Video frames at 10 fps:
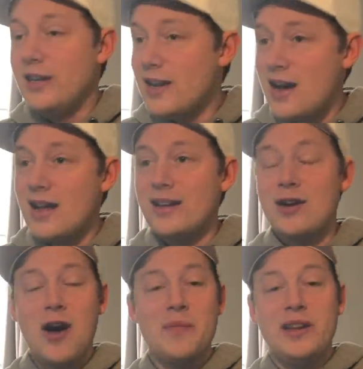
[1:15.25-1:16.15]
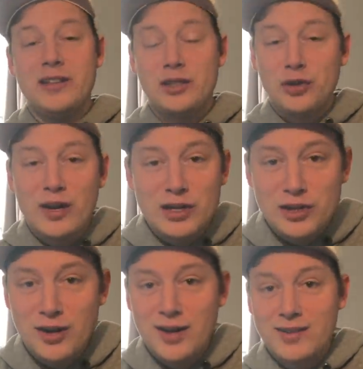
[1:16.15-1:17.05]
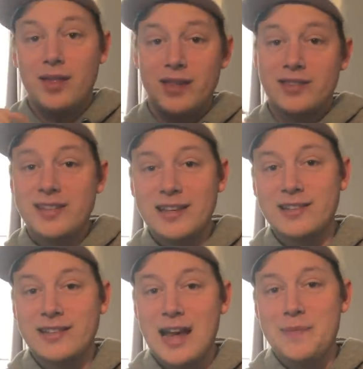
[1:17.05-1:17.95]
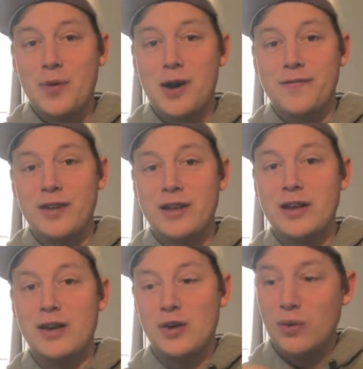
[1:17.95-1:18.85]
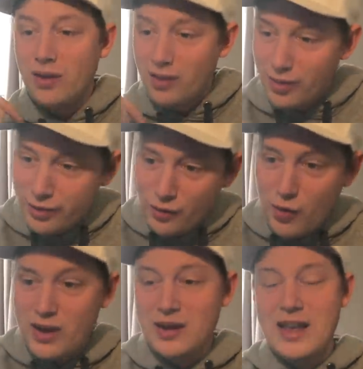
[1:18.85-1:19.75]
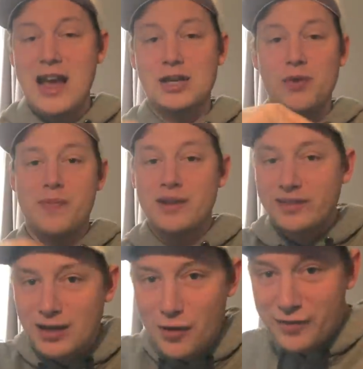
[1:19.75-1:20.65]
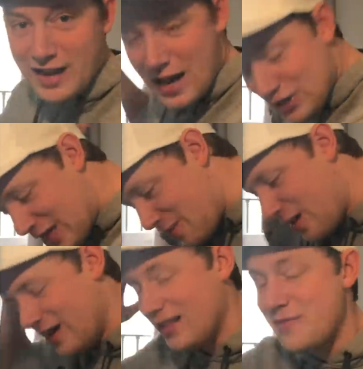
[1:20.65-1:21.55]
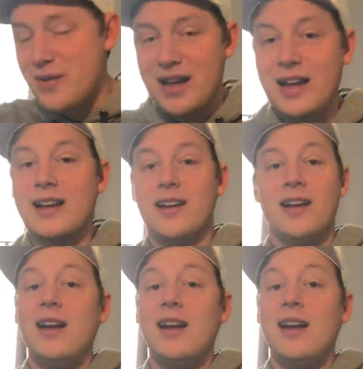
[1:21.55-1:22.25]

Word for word: Jan got me to trick shots, the six skate park video, throwing catch with myself, catching it behind the back.